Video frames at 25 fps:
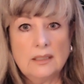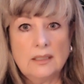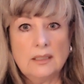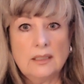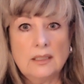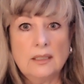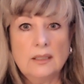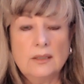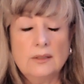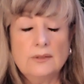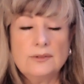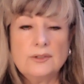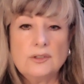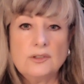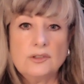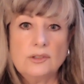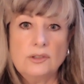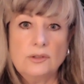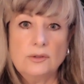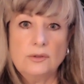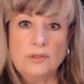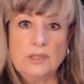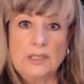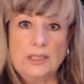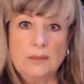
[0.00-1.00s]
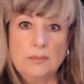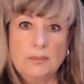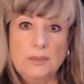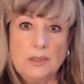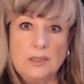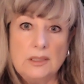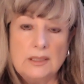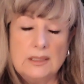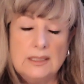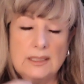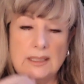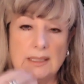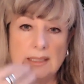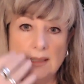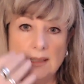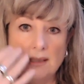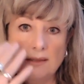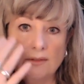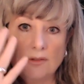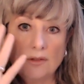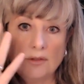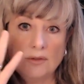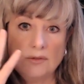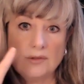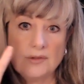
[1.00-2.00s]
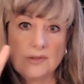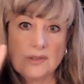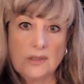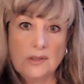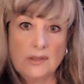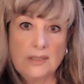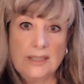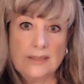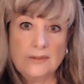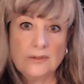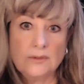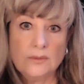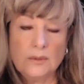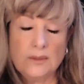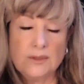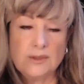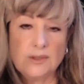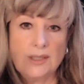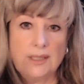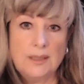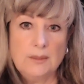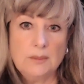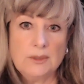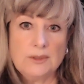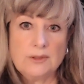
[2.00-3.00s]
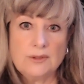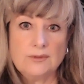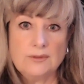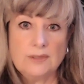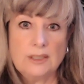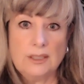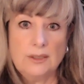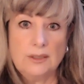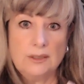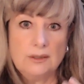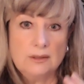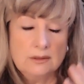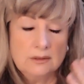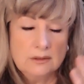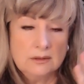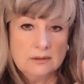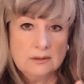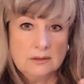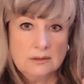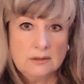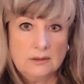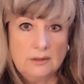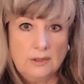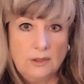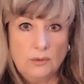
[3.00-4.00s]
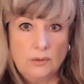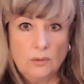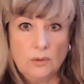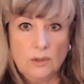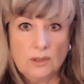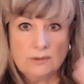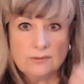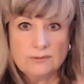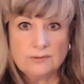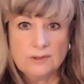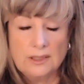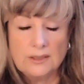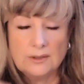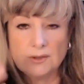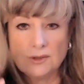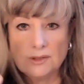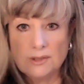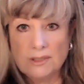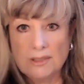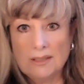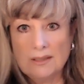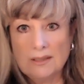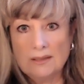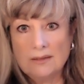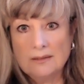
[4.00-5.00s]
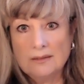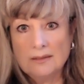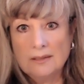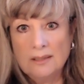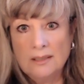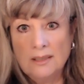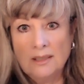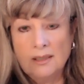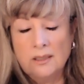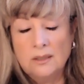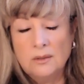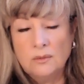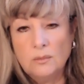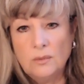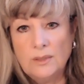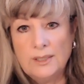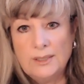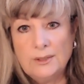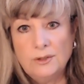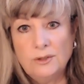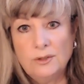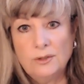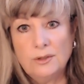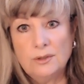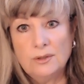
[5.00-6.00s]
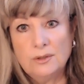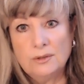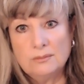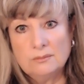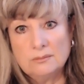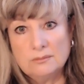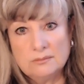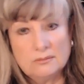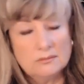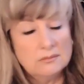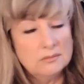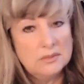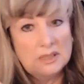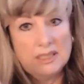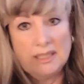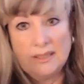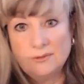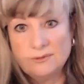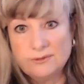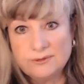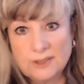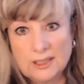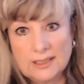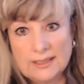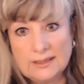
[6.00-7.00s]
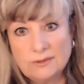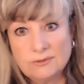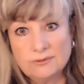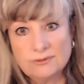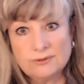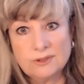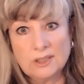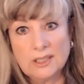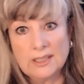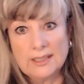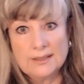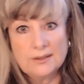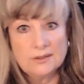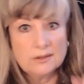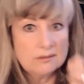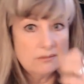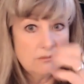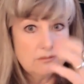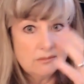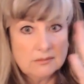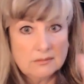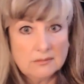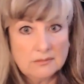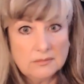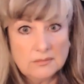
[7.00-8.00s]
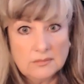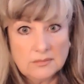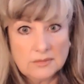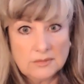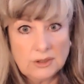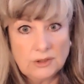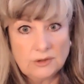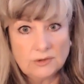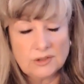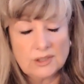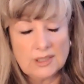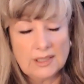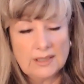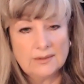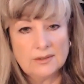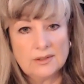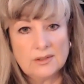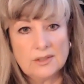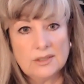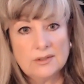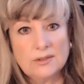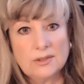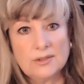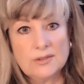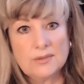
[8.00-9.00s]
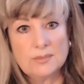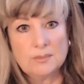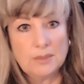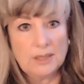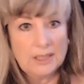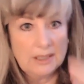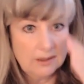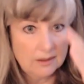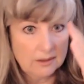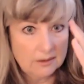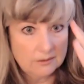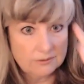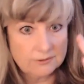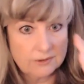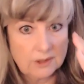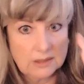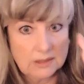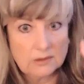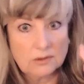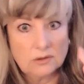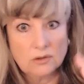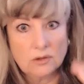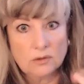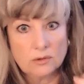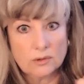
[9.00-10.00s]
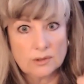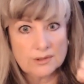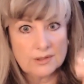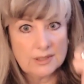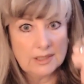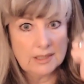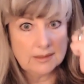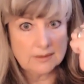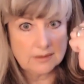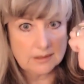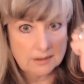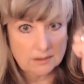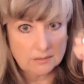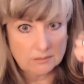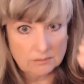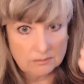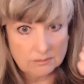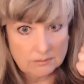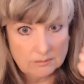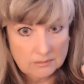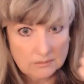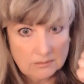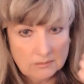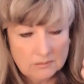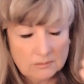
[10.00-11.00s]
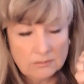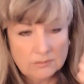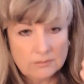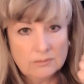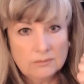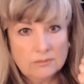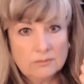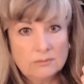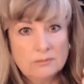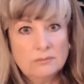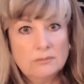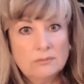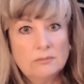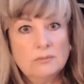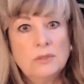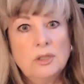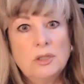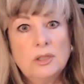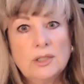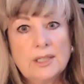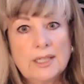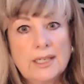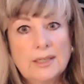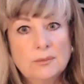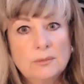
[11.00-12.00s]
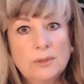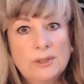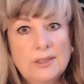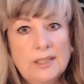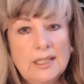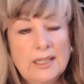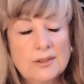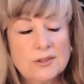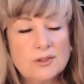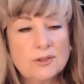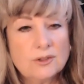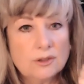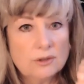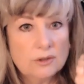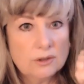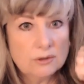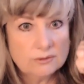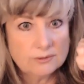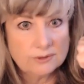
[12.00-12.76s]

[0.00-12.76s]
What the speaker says: gives you the ability to select which hemisphere you want to function in. When you're in fight and flight, you tend to just be in the frontal cortex and looking with external